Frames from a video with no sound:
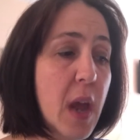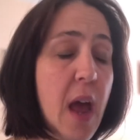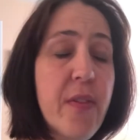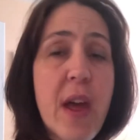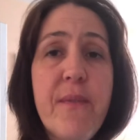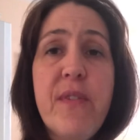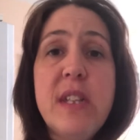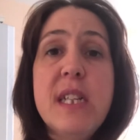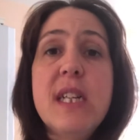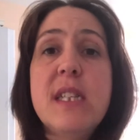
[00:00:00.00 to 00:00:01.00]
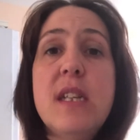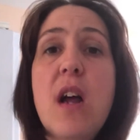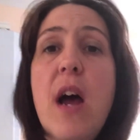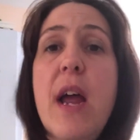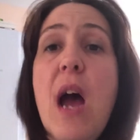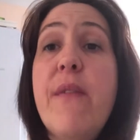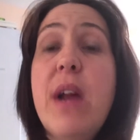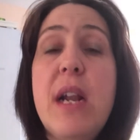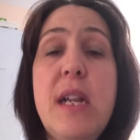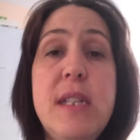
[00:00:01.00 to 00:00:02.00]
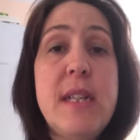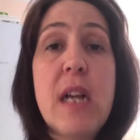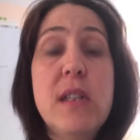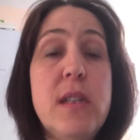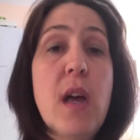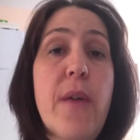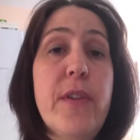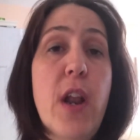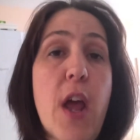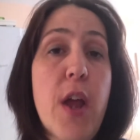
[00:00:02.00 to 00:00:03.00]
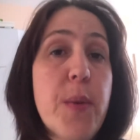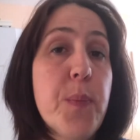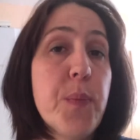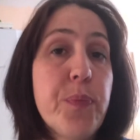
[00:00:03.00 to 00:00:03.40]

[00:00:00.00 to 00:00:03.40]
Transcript: And then for dinner tonight, I haven't had any snacks this afternoon.